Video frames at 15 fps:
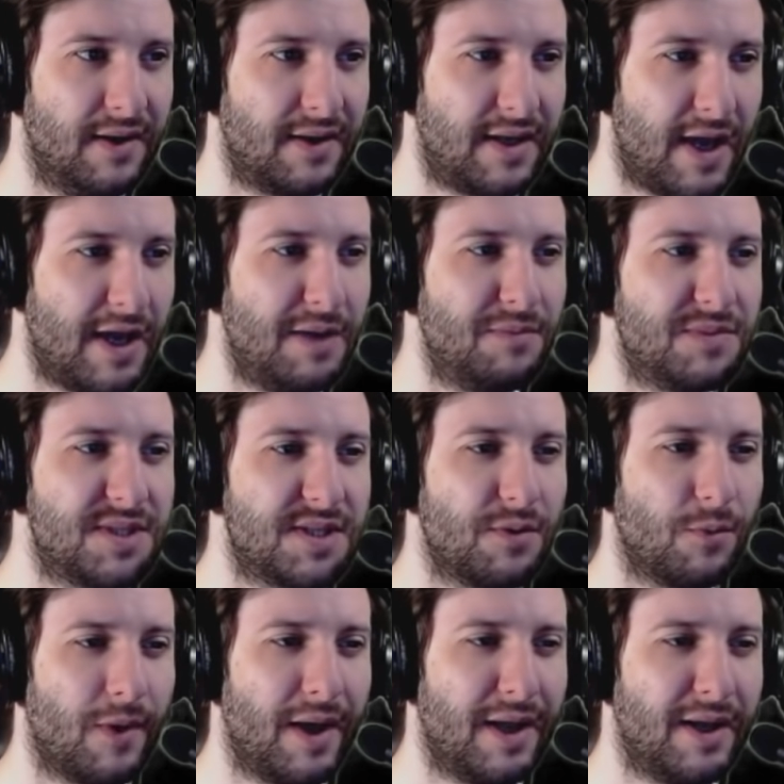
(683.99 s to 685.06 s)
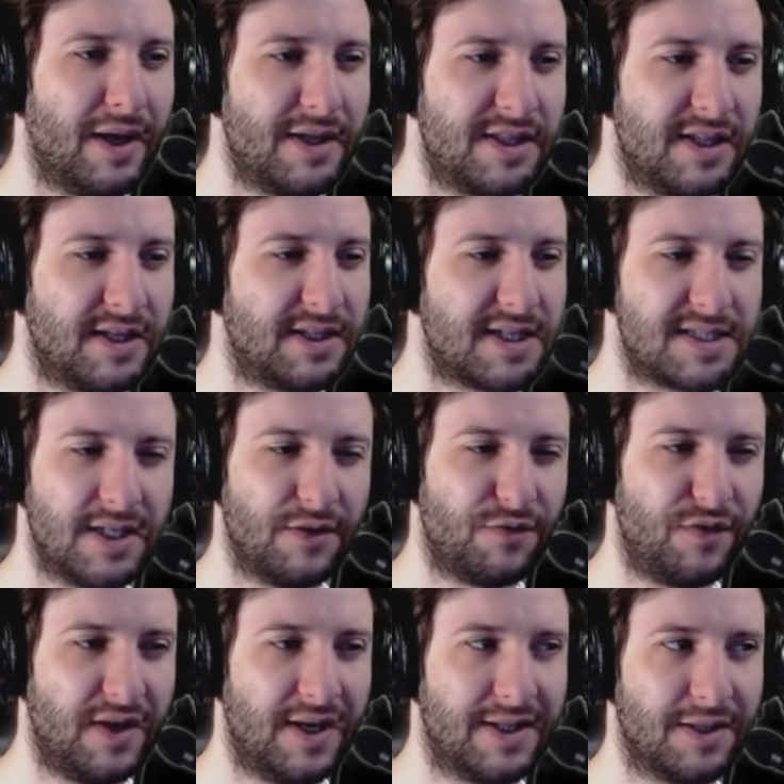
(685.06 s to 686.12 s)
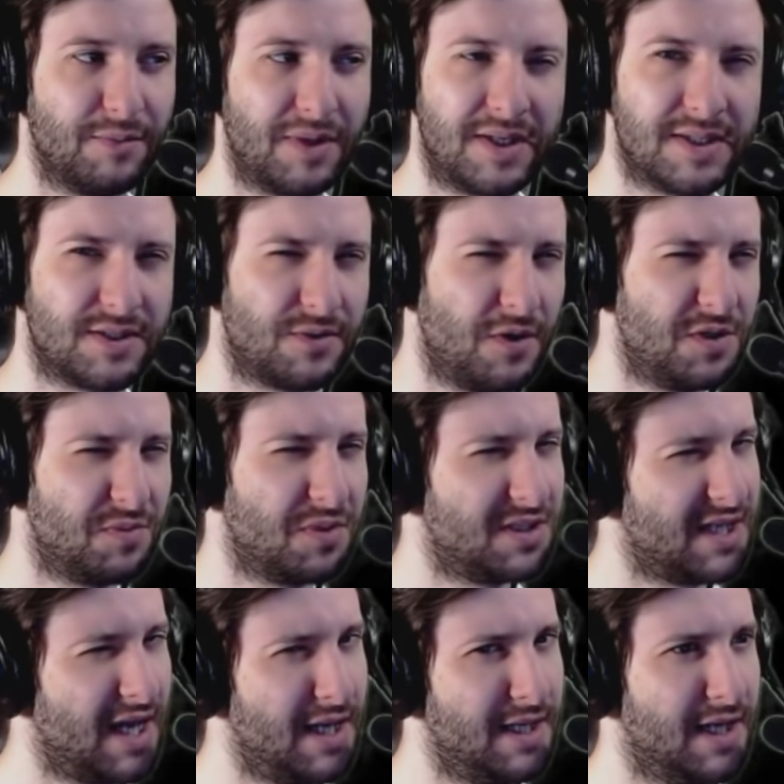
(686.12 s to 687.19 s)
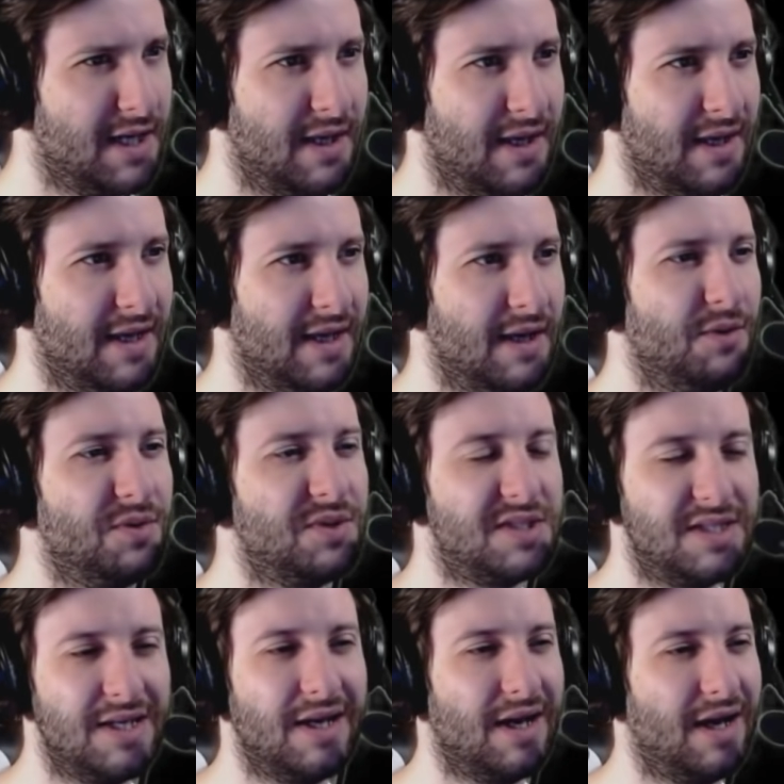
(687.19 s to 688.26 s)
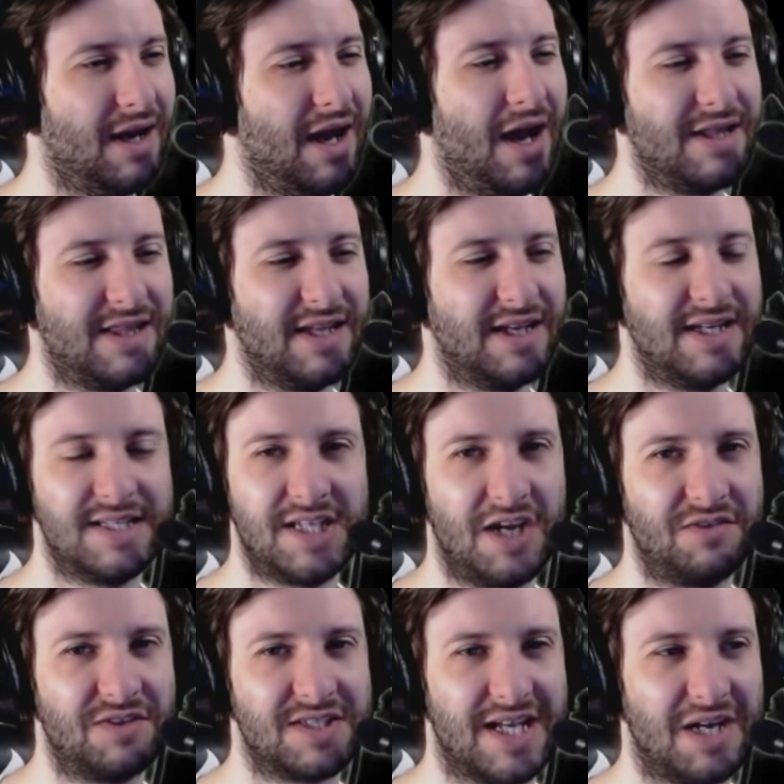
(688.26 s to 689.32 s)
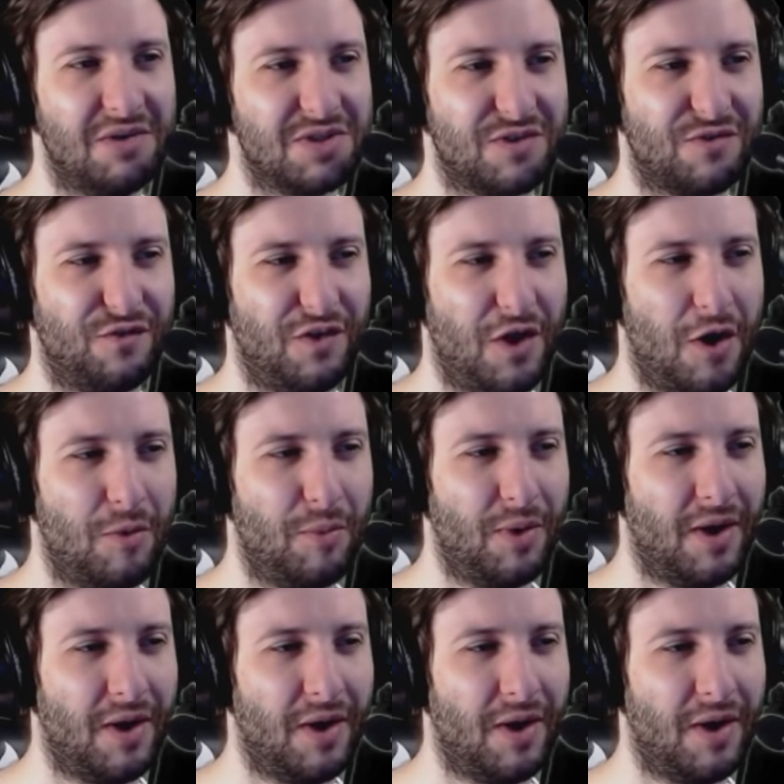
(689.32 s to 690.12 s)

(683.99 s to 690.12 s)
games when I think there's still a fear that because Thrones Britannia was... I think it's safe to say it was a flop.